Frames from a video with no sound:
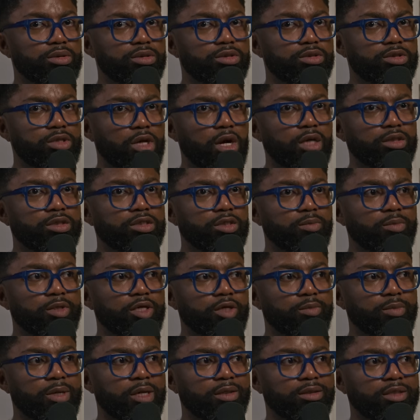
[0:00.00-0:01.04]
talk to me
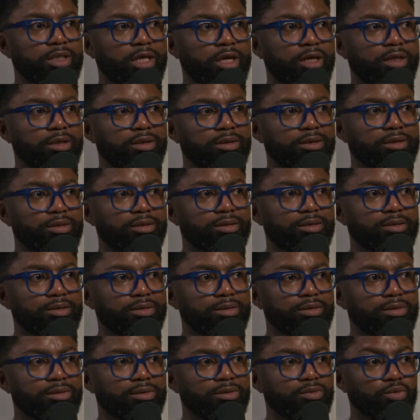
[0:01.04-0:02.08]
about that
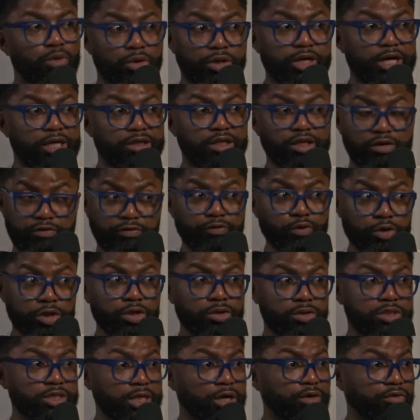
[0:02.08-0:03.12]
work ethic for
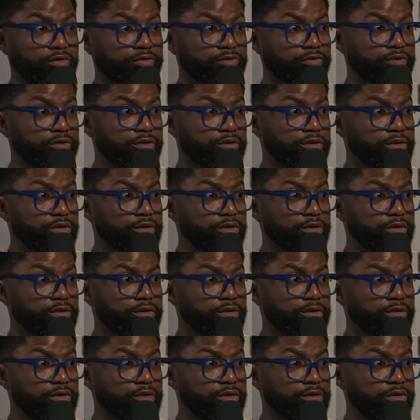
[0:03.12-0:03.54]
yourself.